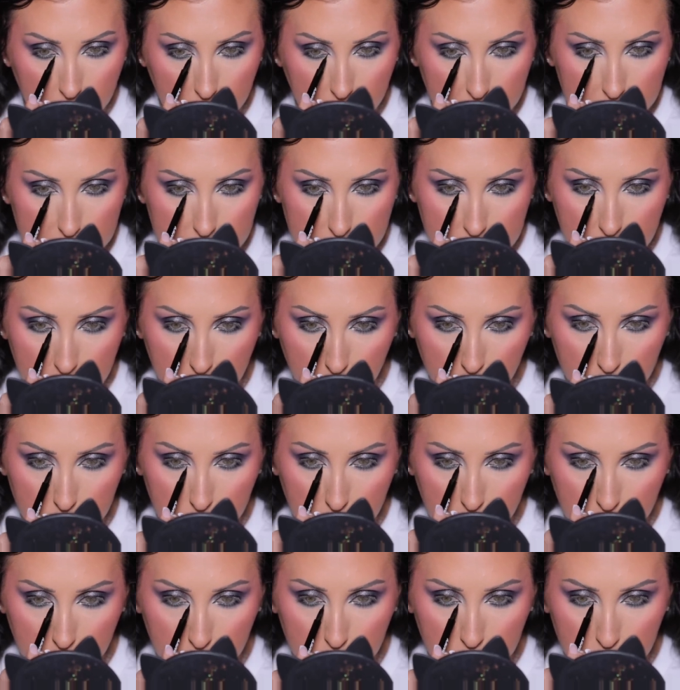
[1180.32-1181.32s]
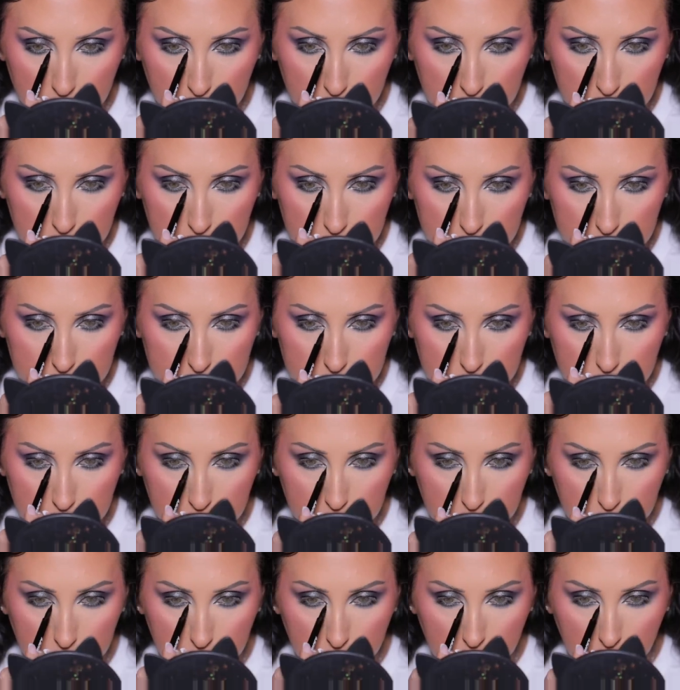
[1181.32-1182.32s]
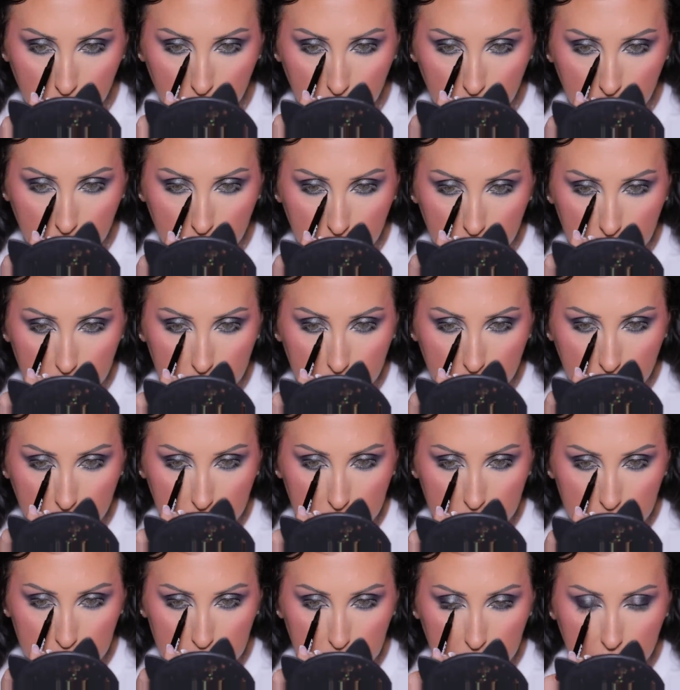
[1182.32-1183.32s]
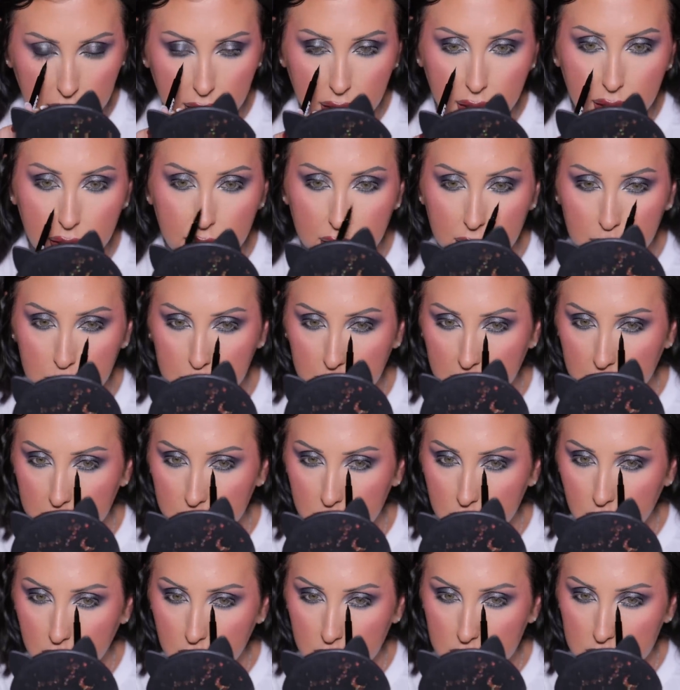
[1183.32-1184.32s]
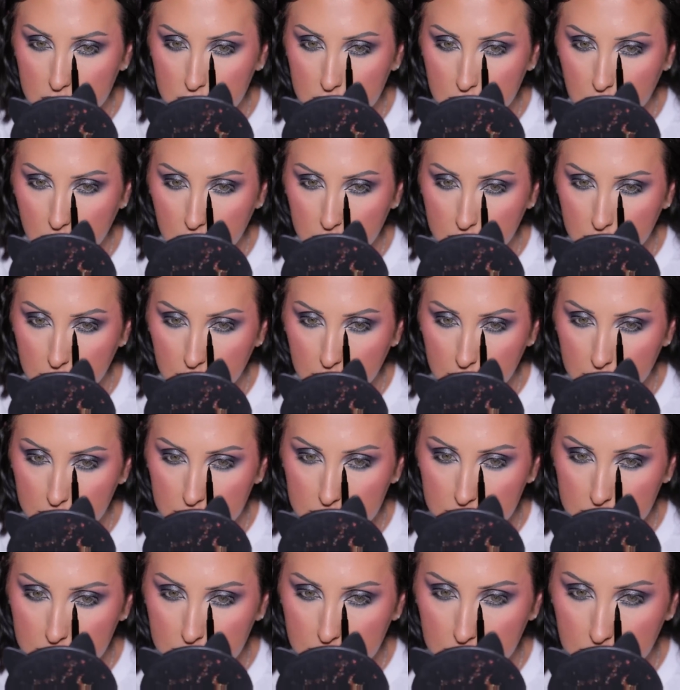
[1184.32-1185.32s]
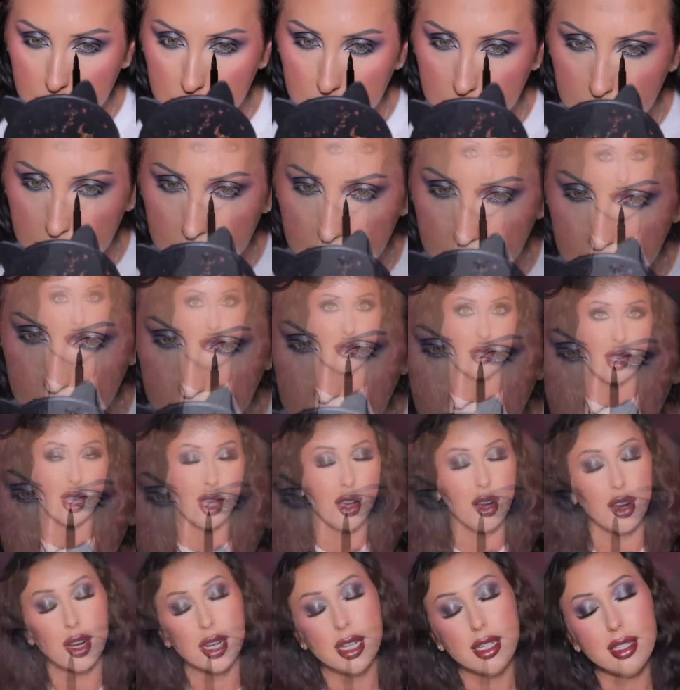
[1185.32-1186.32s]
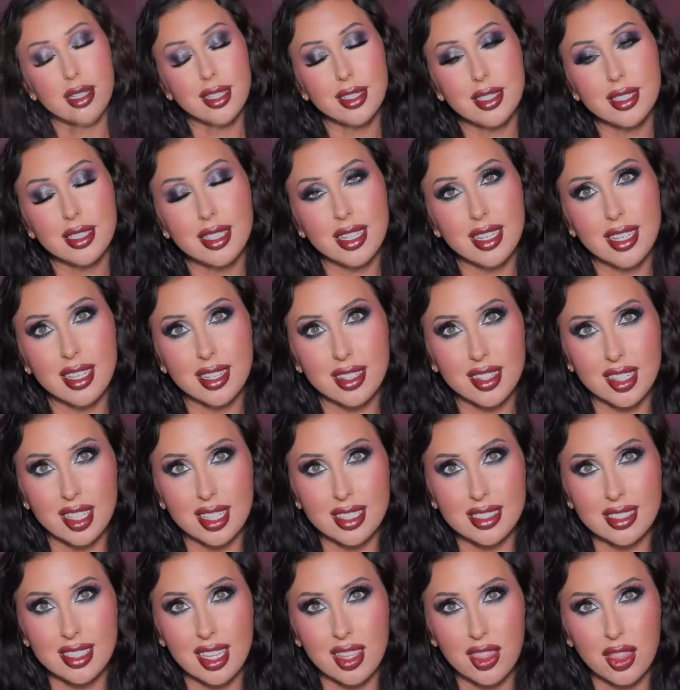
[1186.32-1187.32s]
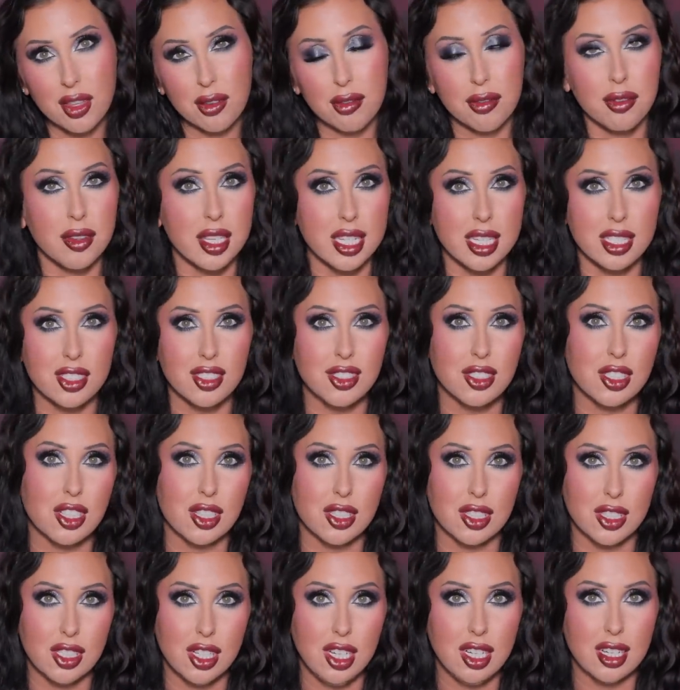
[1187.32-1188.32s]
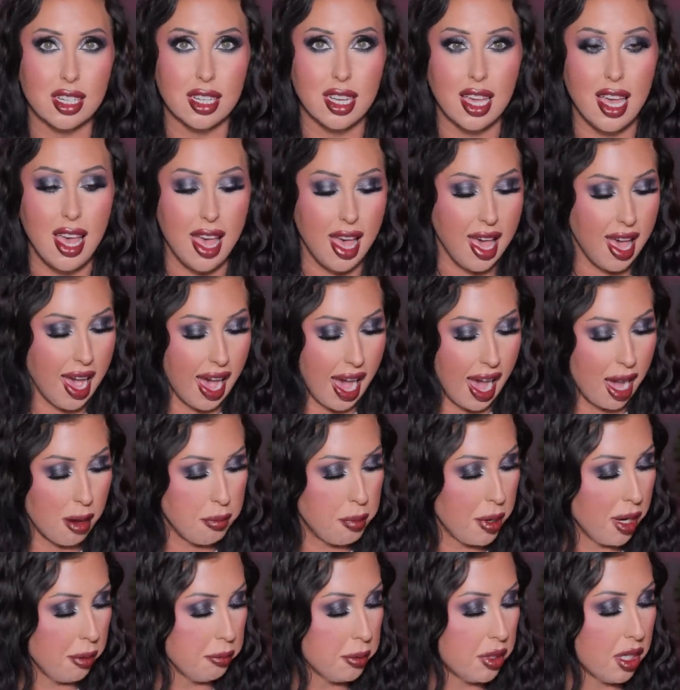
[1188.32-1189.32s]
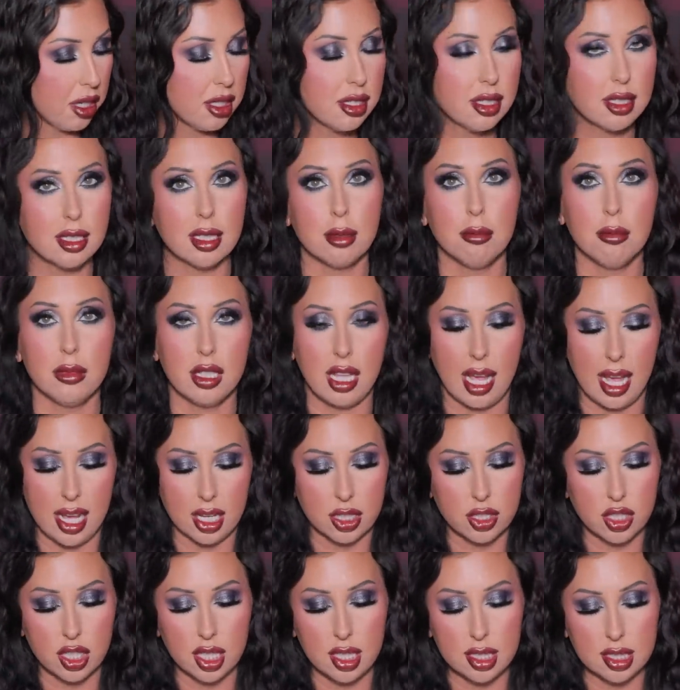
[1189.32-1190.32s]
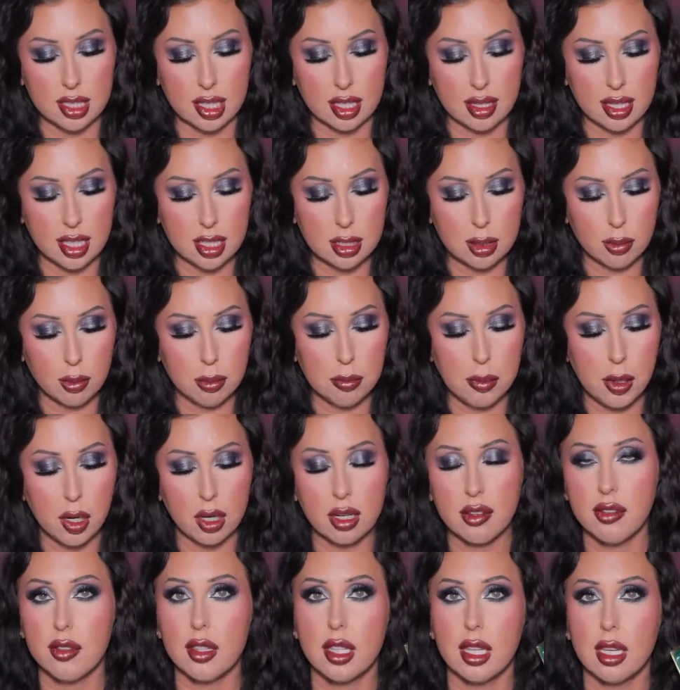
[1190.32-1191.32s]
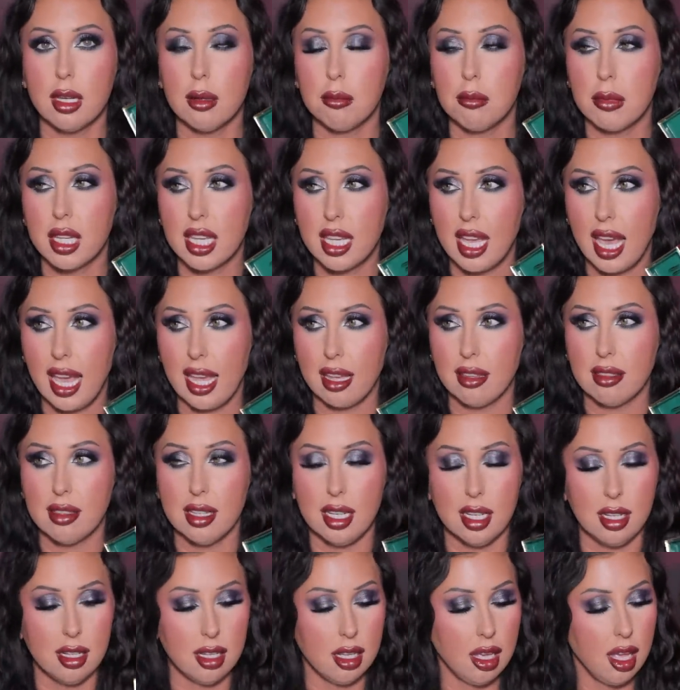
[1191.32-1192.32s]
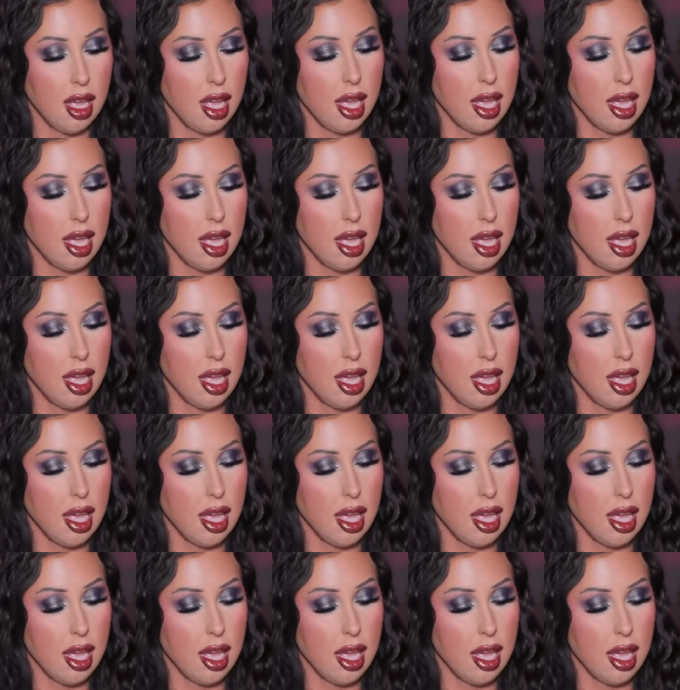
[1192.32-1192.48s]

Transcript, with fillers: and tell you kind of my thoughts on this. All right, y'all, here is the finished look. I popped on some lashes. These were part of the Michaela